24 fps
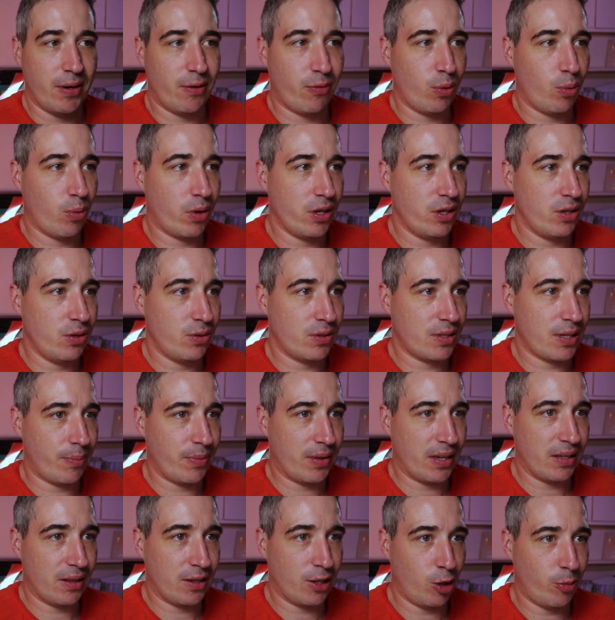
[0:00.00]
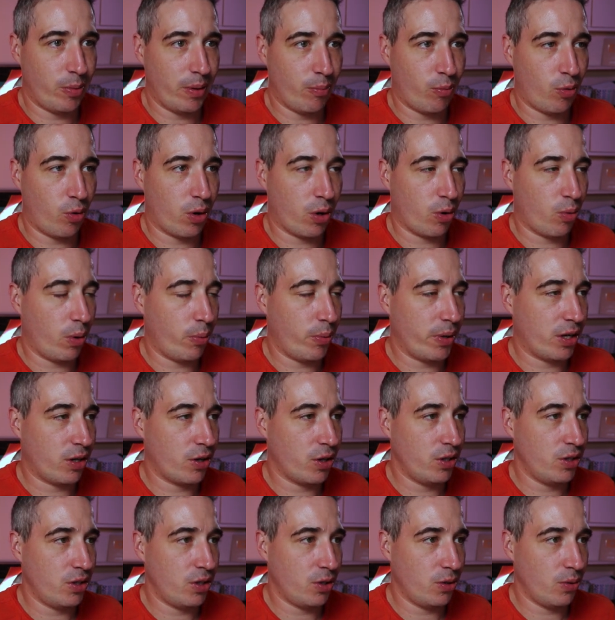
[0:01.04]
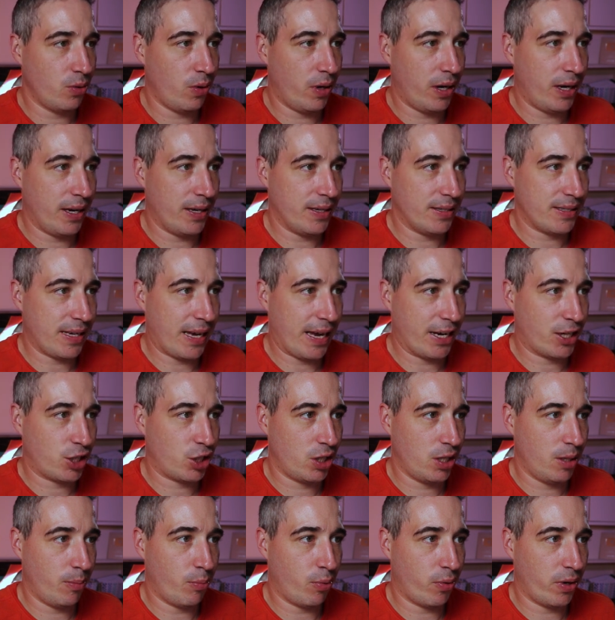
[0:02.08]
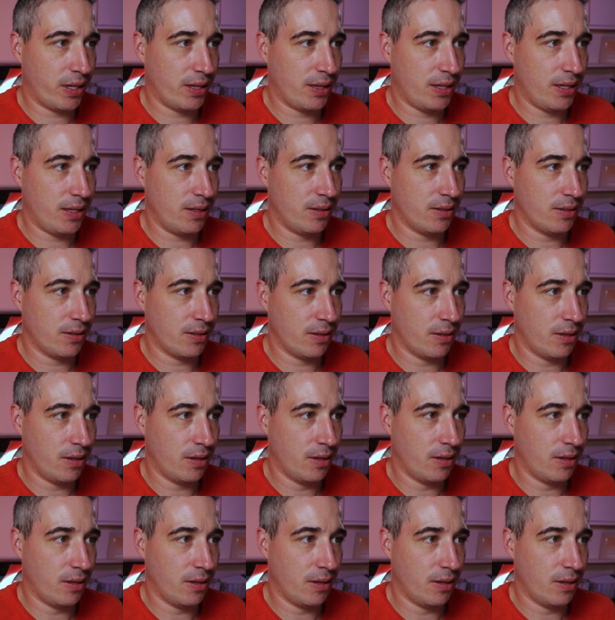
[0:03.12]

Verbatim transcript: but if we want to do something a little bit more, what we could do is actually bring these